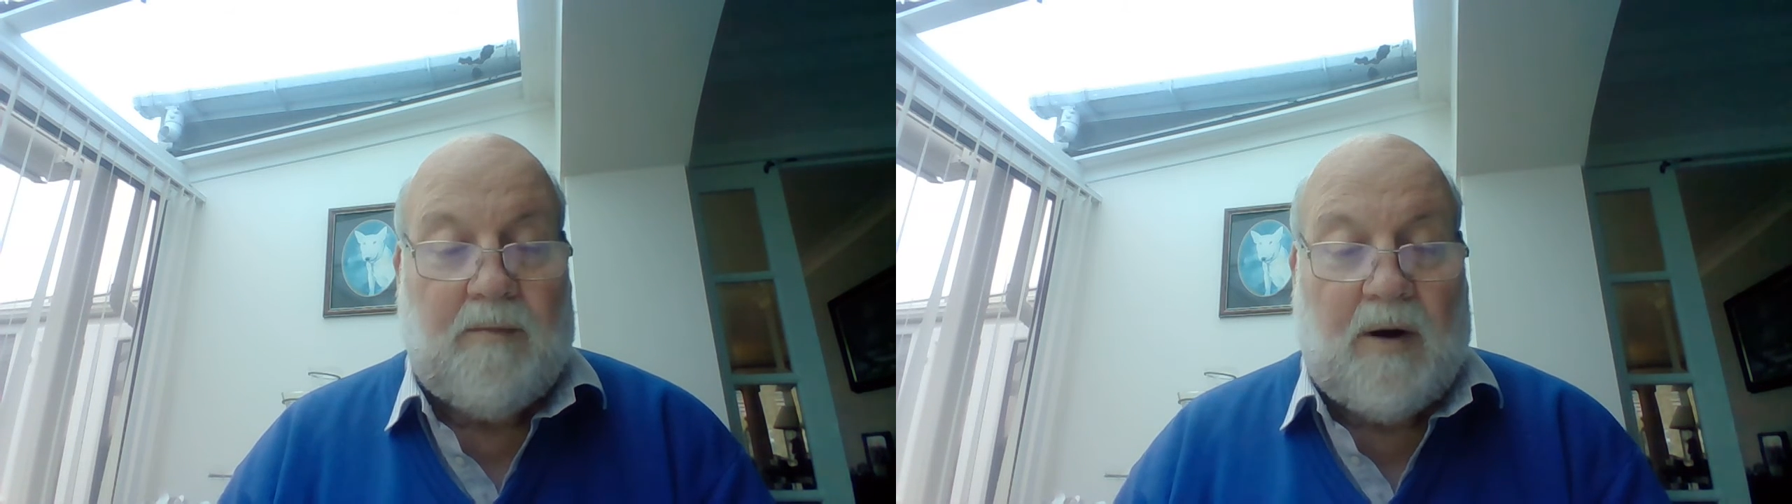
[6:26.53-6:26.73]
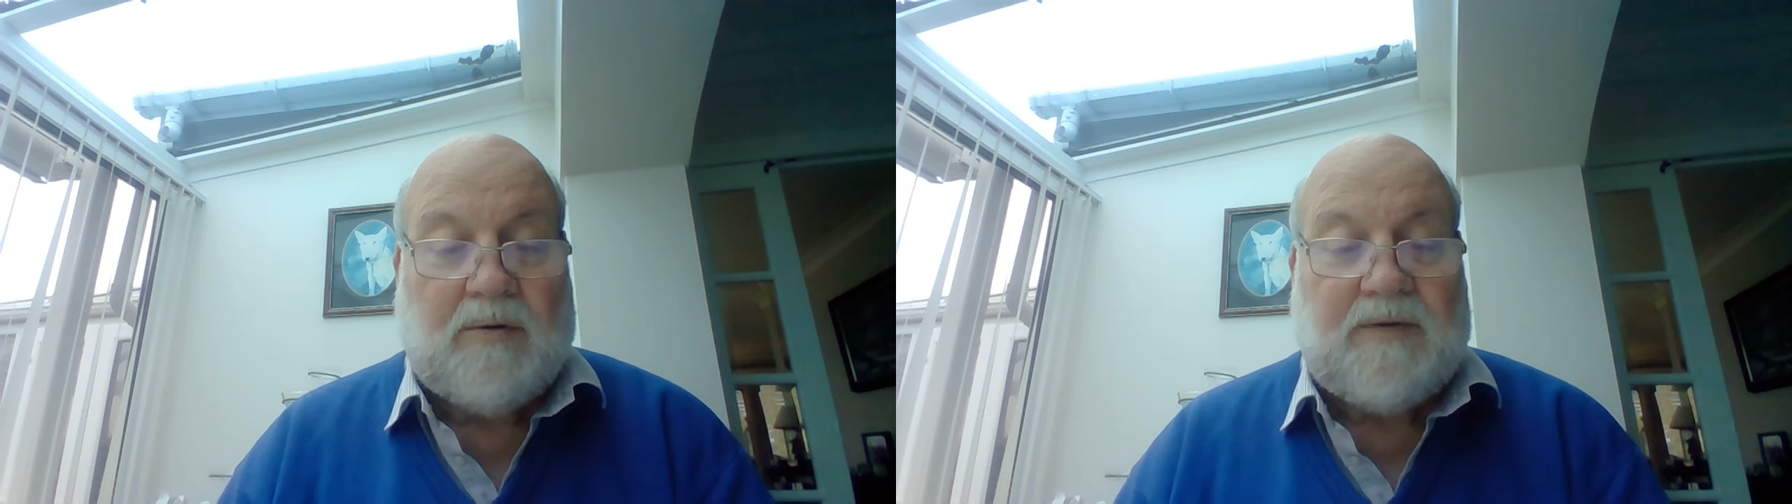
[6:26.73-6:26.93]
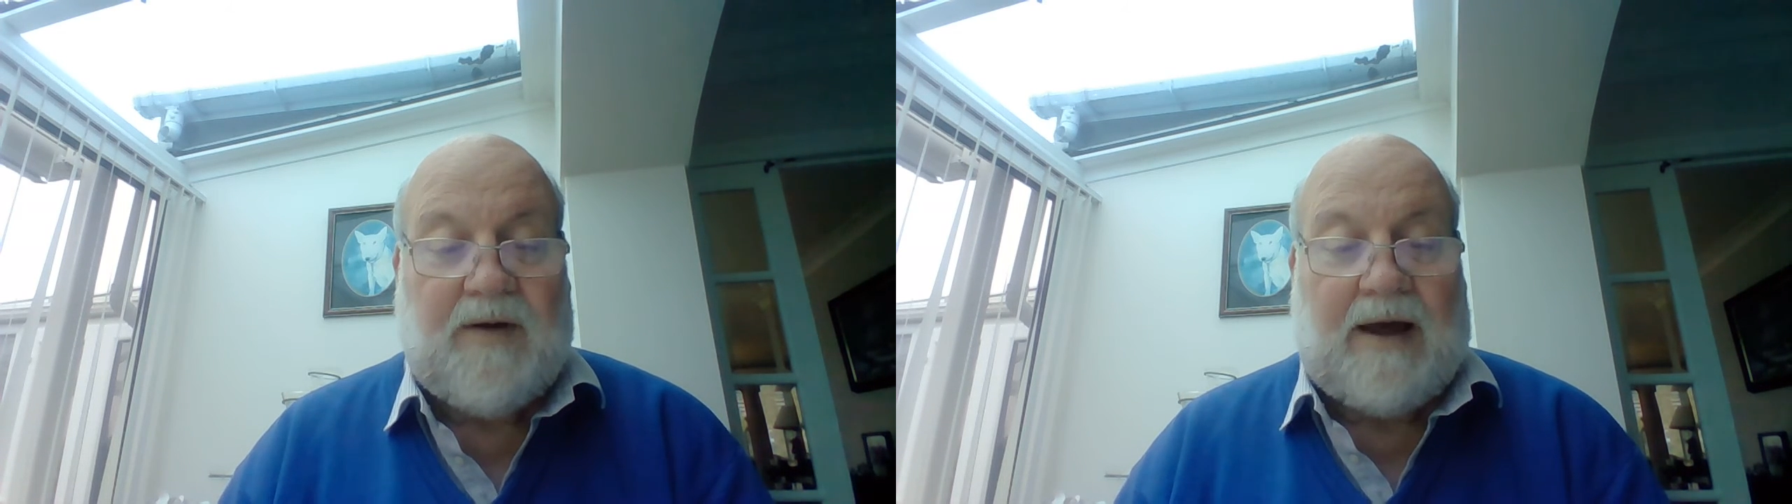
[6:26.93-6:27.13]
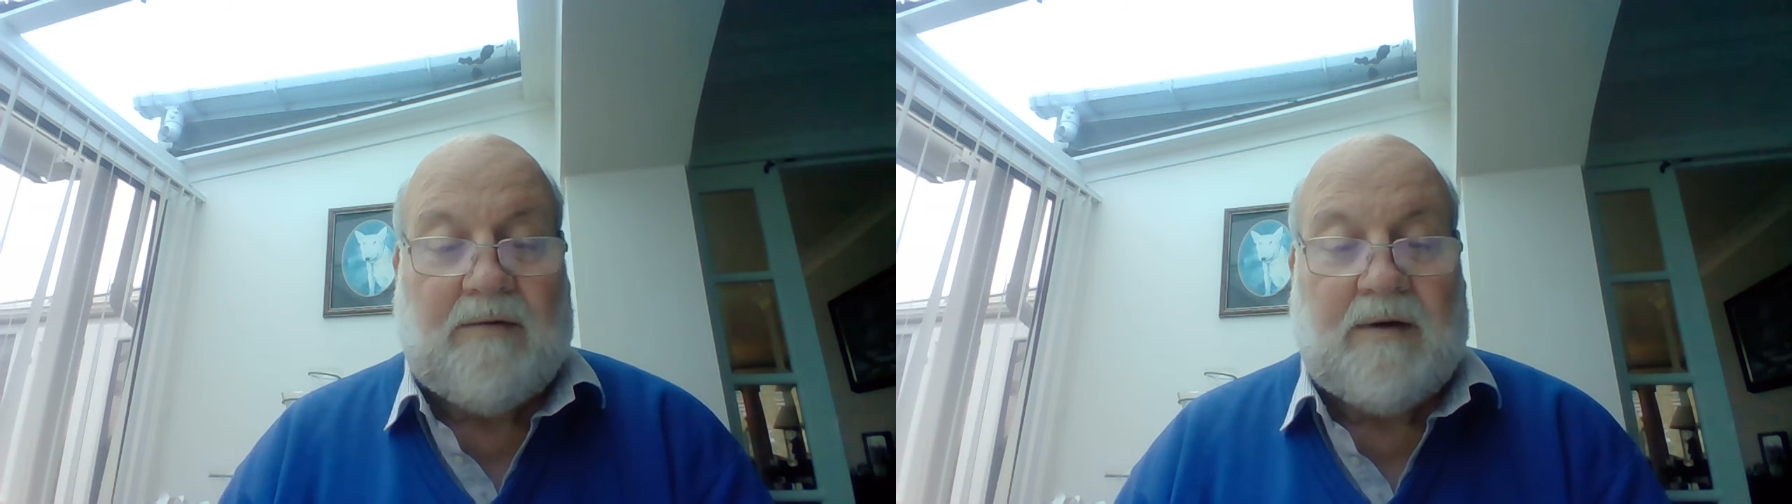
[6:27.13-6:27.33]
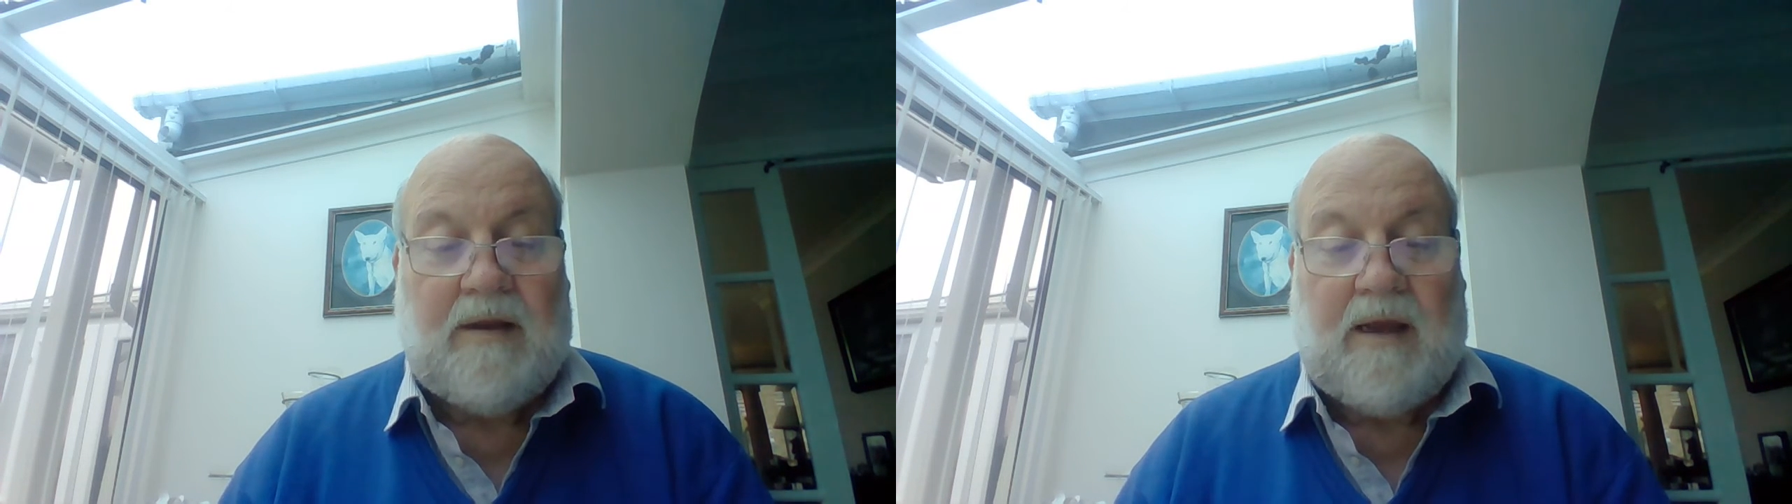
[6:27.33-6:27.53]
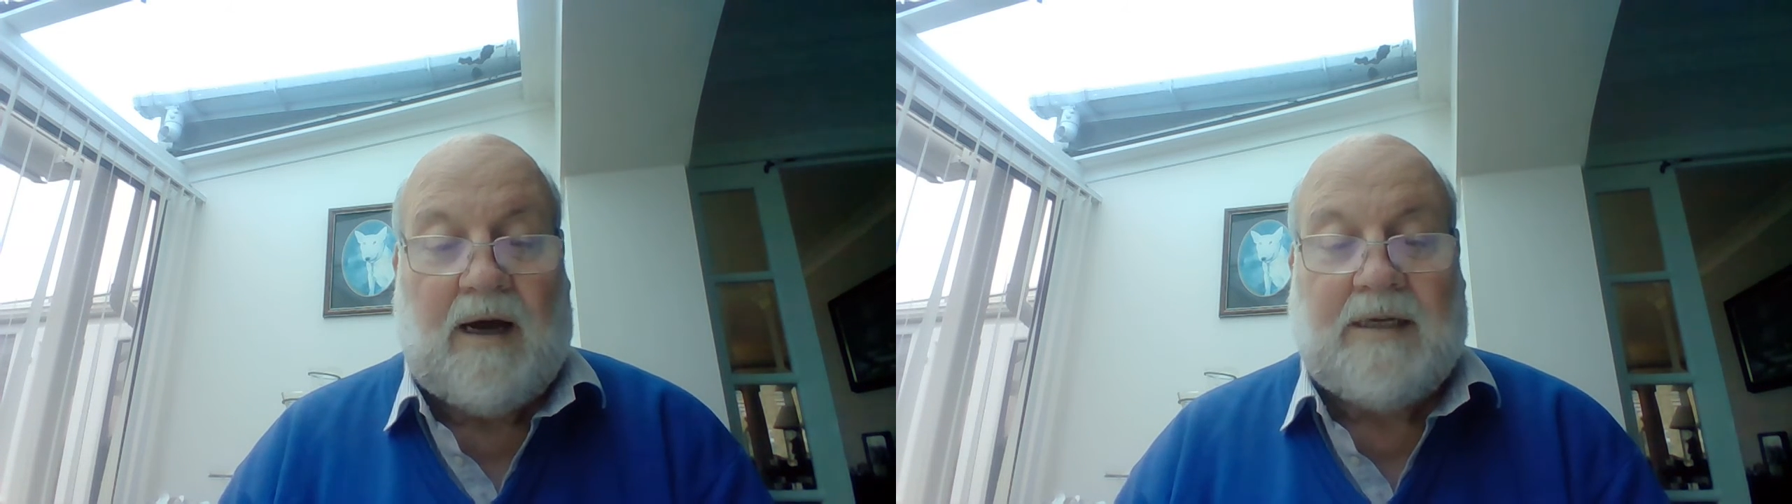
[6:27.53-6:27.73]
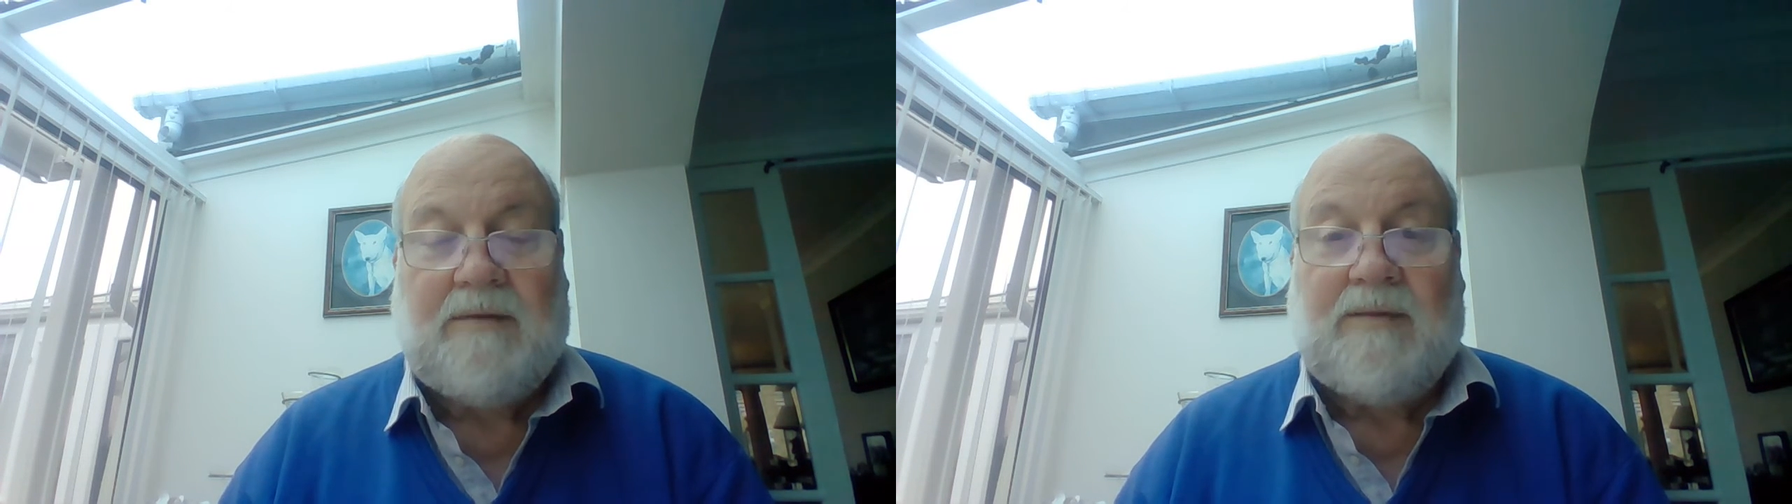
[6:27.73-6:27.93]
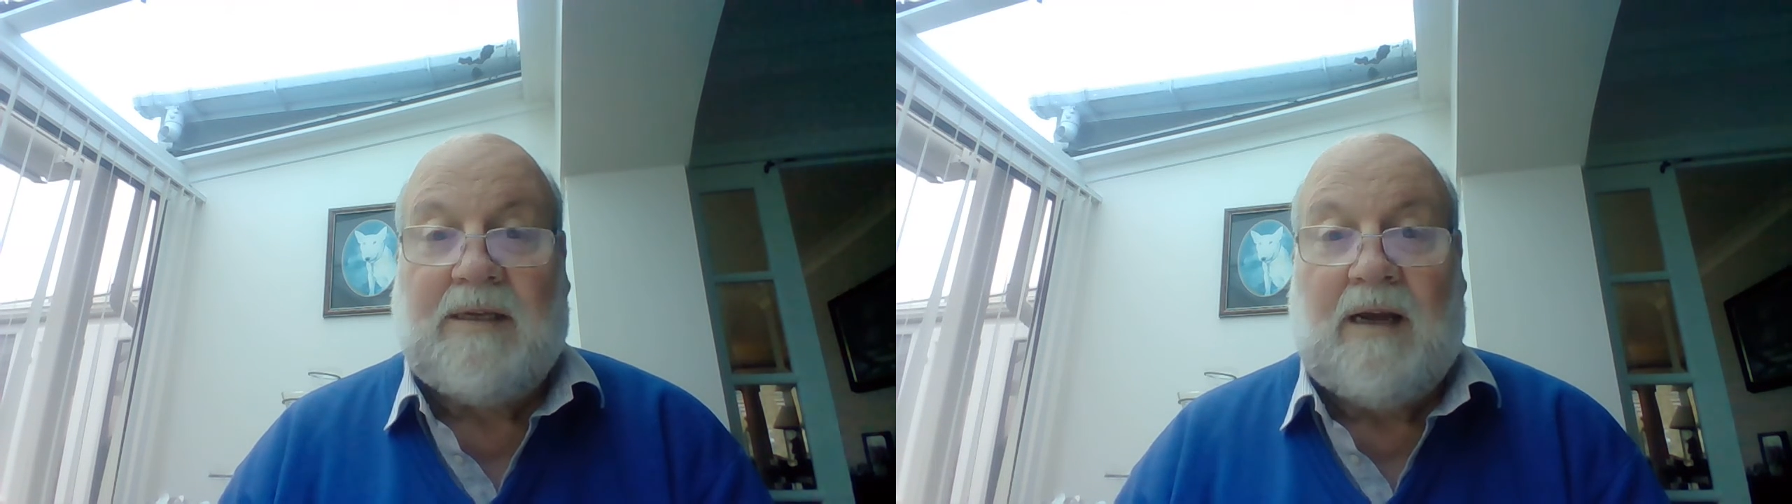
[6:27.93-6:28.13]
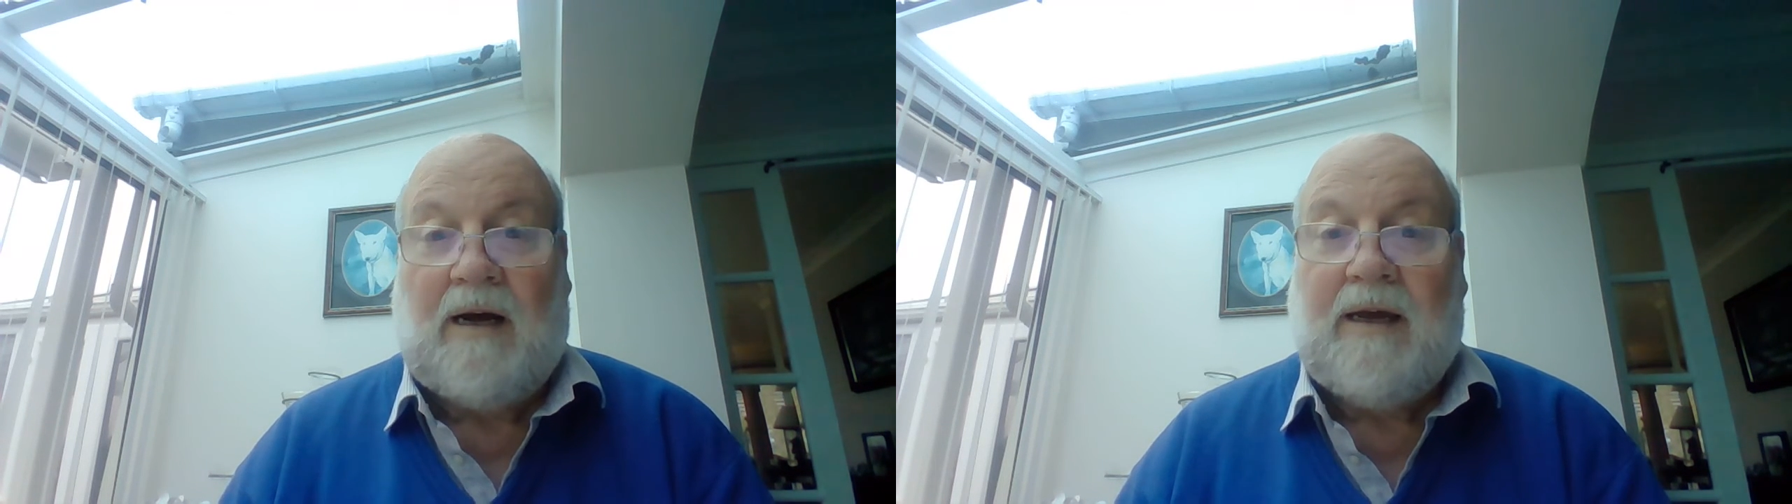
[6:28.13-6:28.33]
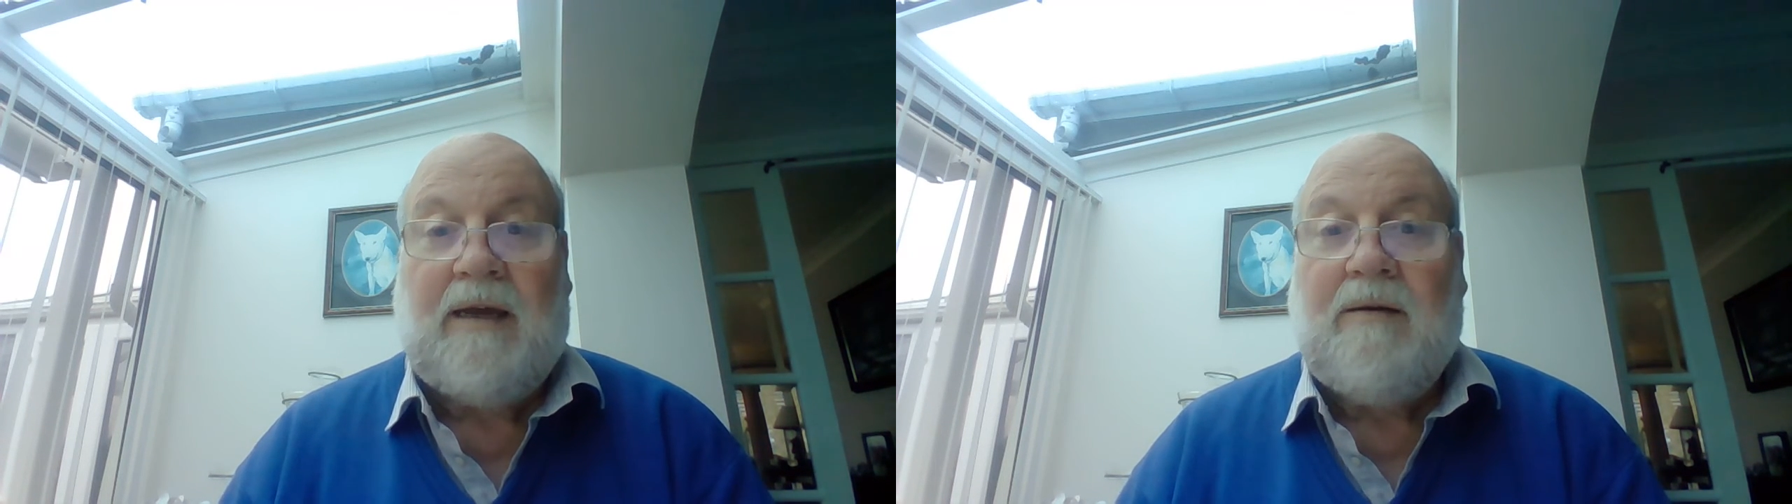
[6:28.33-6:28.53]
most found the items that
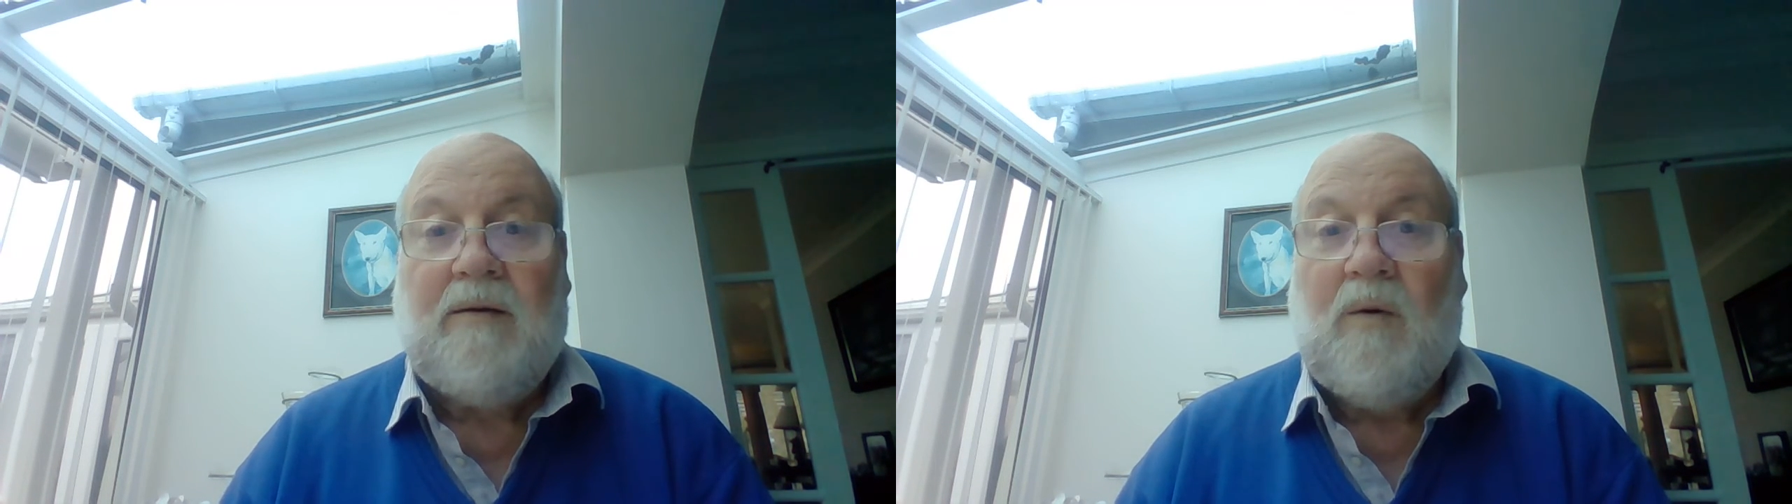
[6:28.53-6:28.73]
I